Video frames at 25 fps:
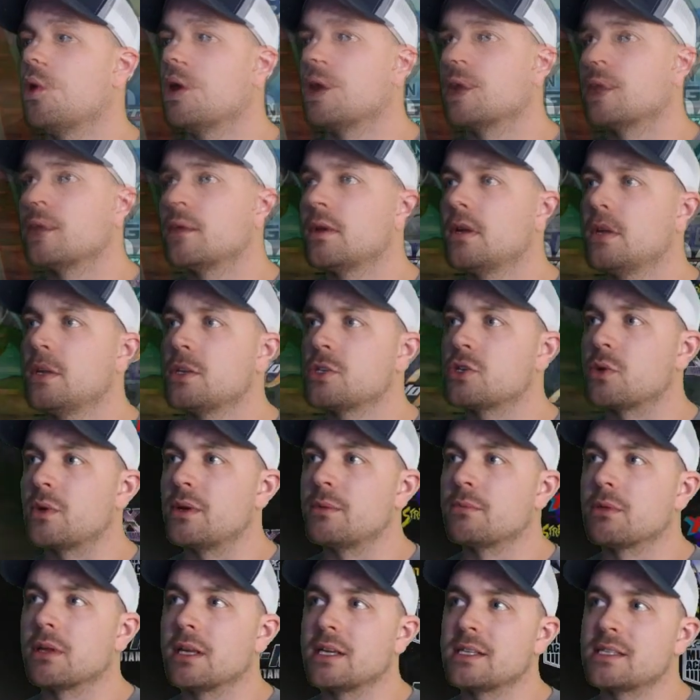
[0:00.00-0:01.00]
1. So
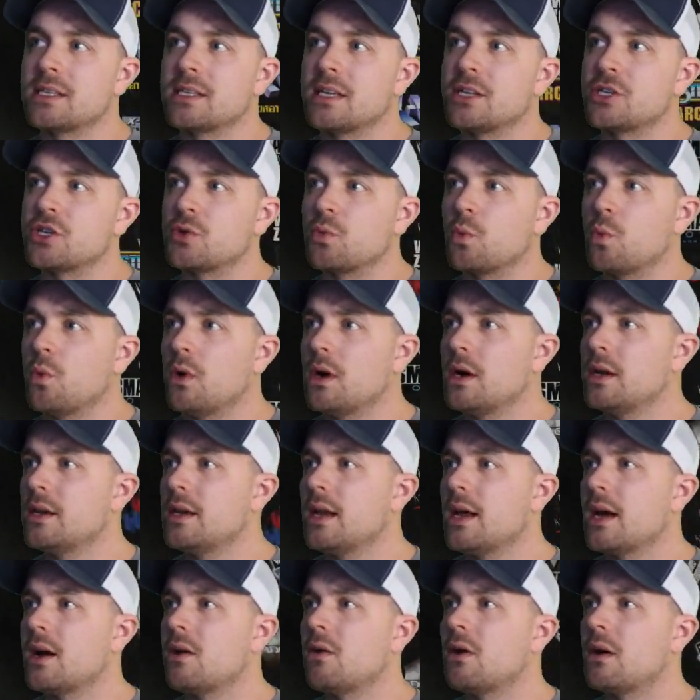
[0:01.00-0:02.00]
in PlayStation
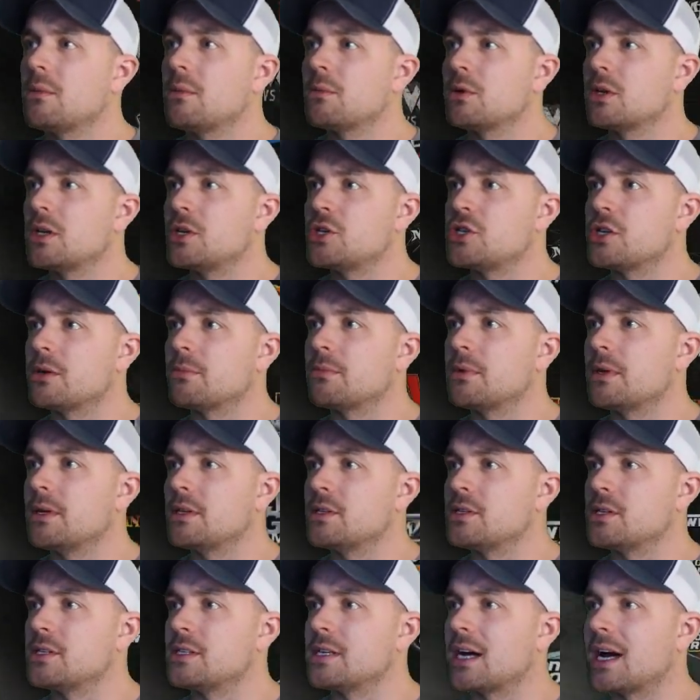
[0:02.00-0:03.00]
1 now, I'm going to jump
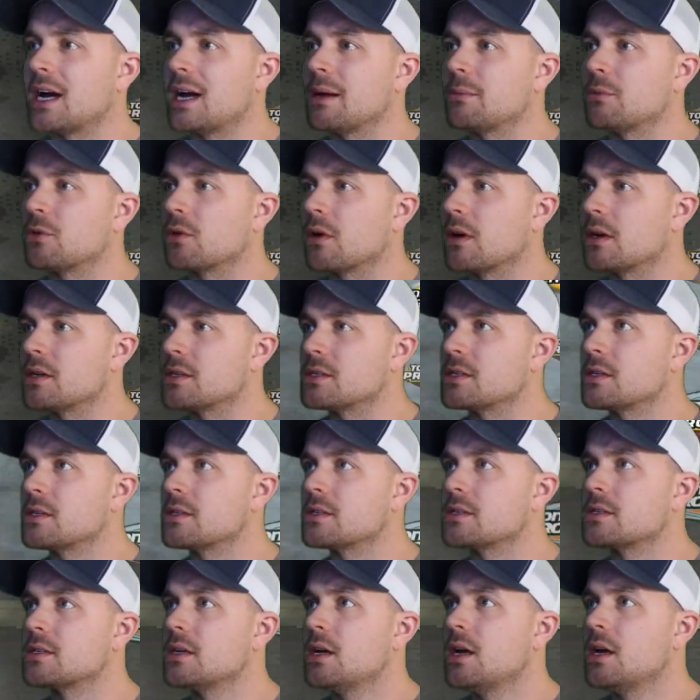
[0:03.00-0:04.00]
into Time
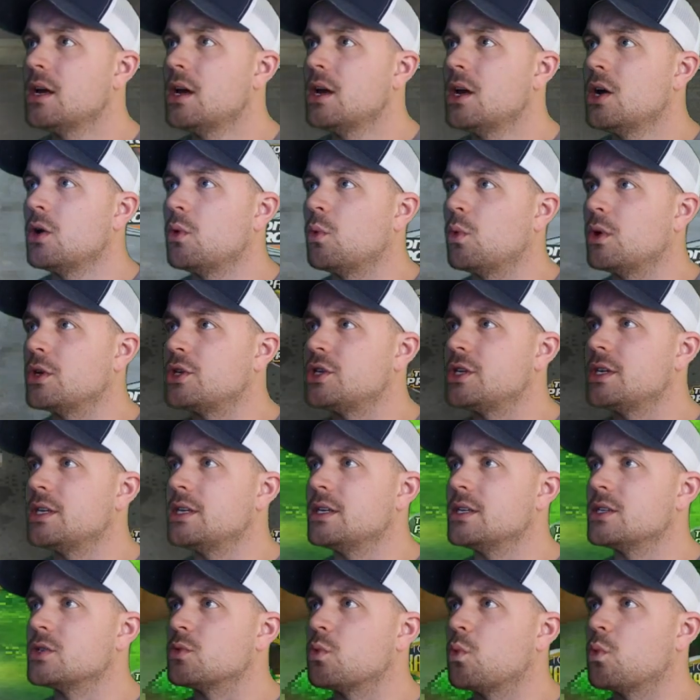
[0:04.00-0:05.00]
Crisis, which
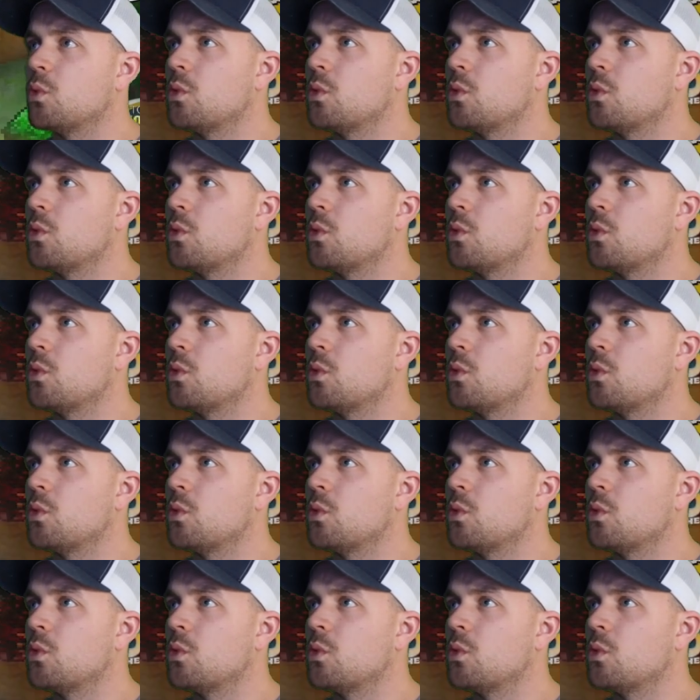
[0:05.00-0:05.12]
is